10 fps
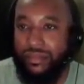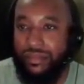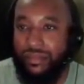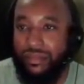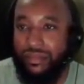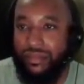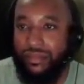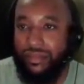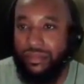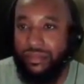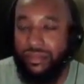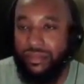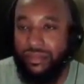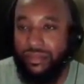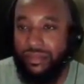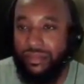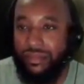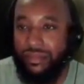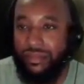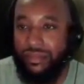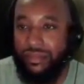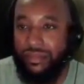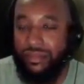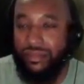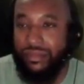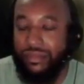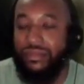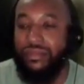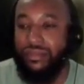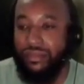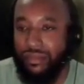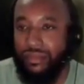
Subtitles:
This person isn't speaking.